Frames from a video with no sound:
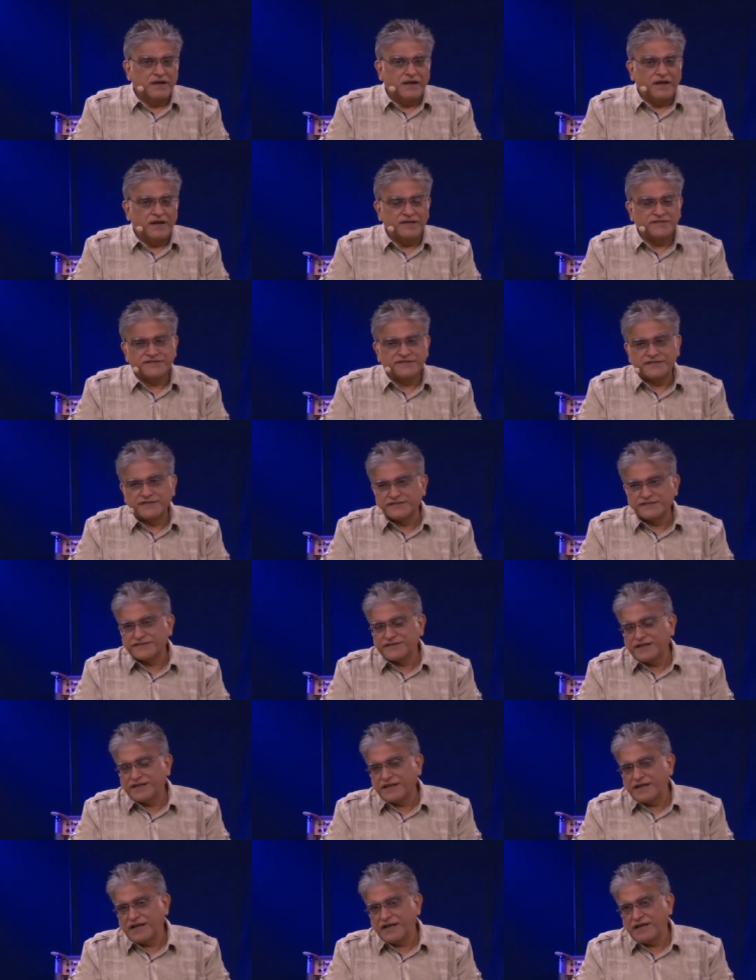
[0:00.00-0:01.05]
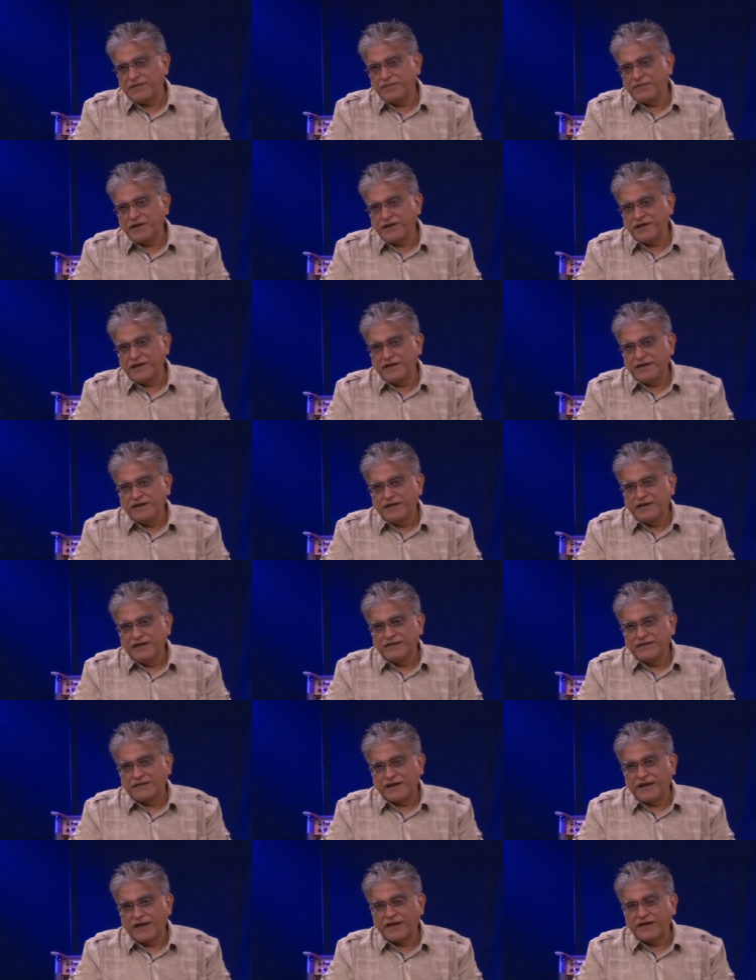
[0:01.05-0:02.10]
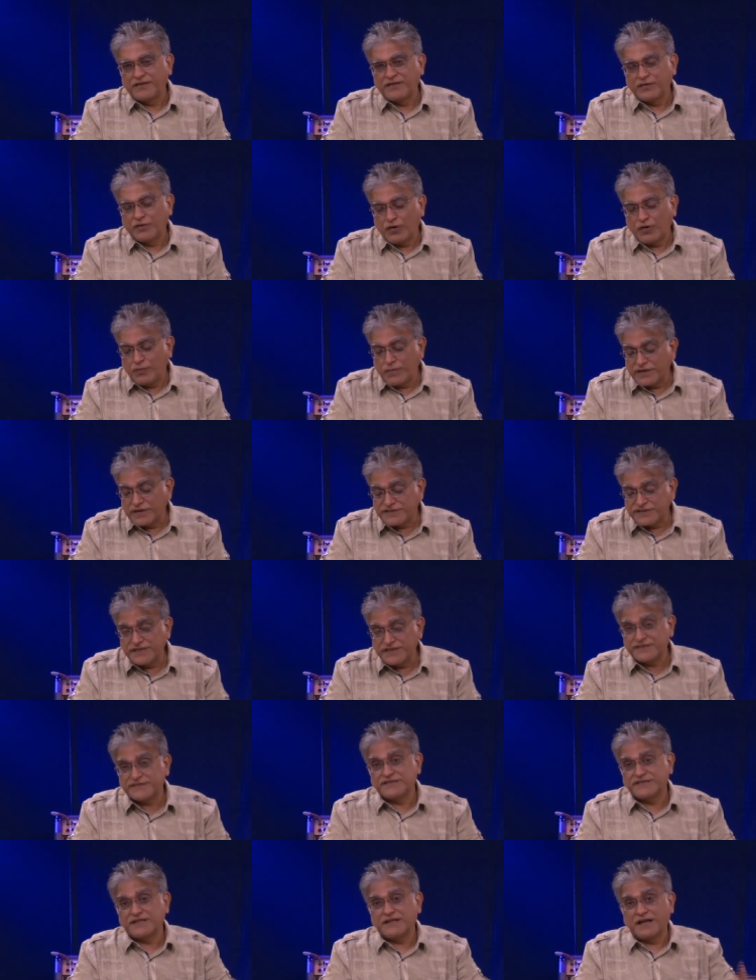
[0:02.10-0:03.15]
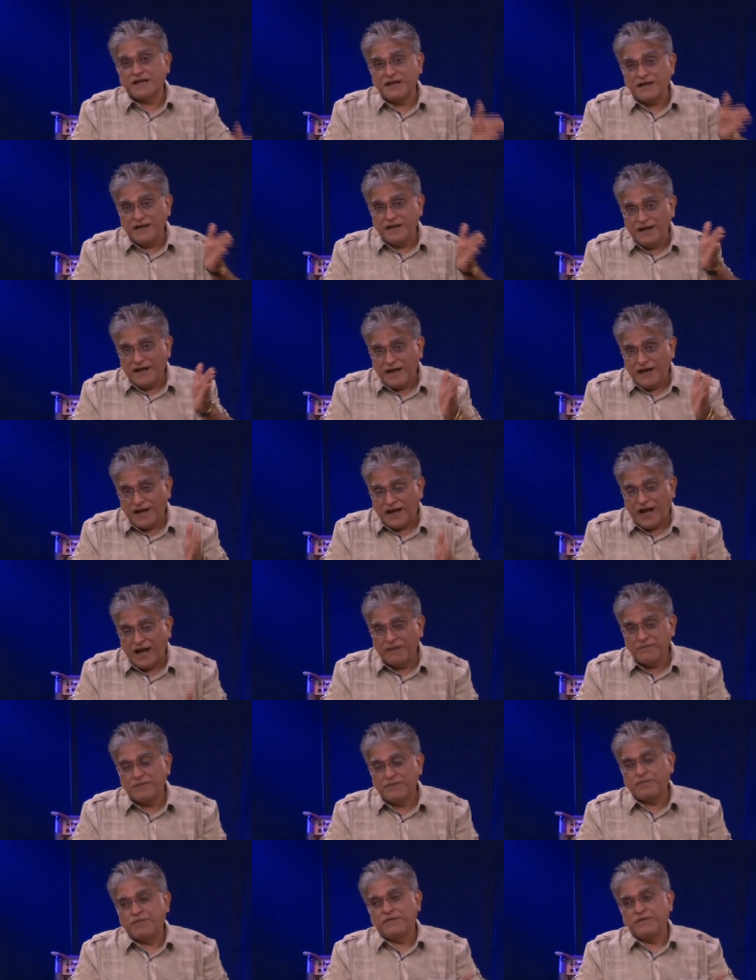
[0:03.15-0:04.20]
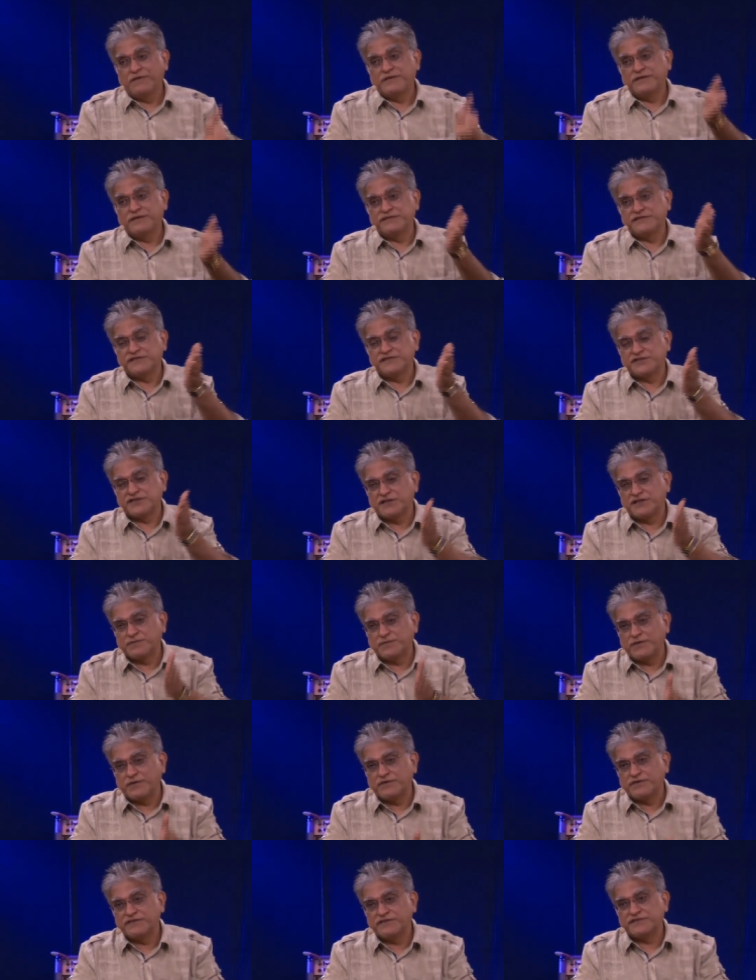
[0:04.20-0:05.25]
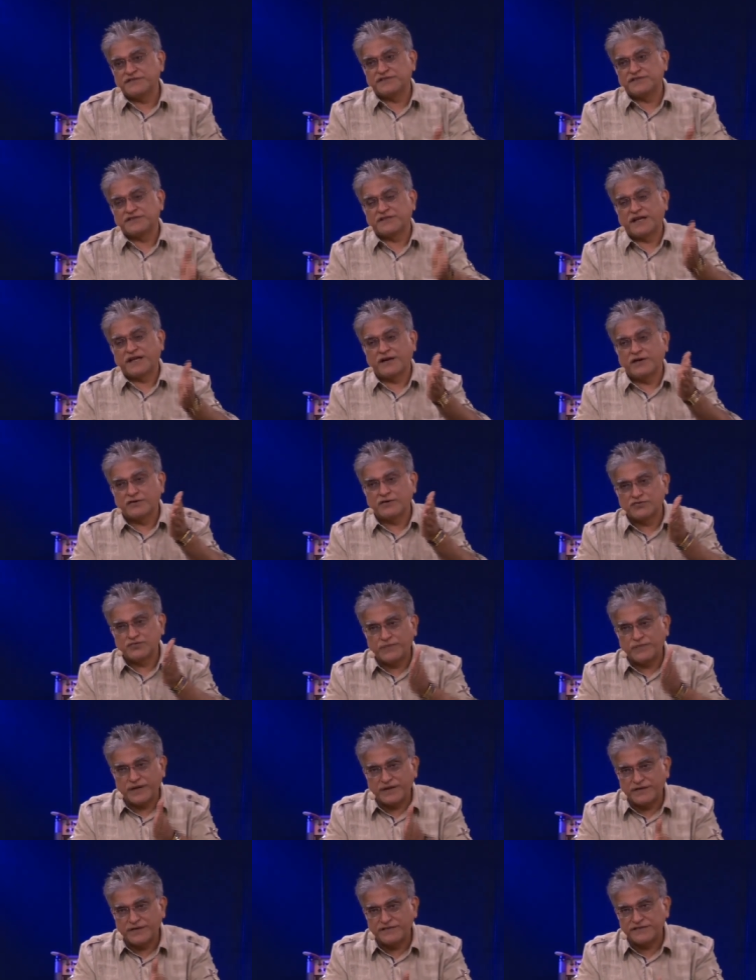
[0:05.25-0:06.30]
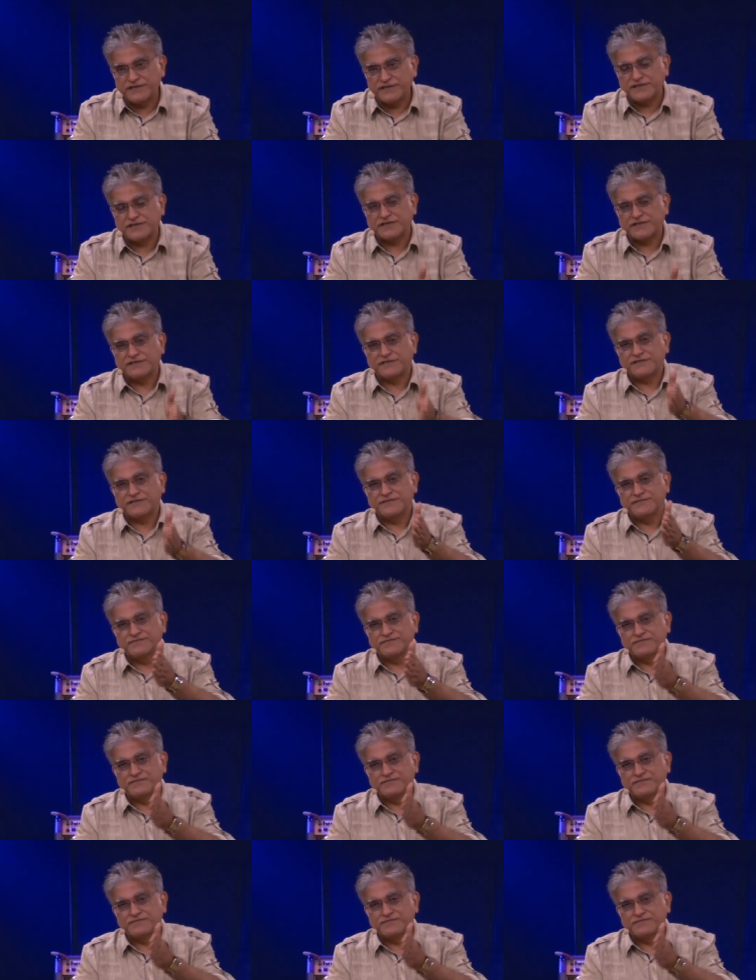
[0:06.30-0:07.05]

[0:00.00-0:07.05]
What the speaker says: And since then, I have been thanking the Lord. But since then, I'm upon decision. I got to make decisions.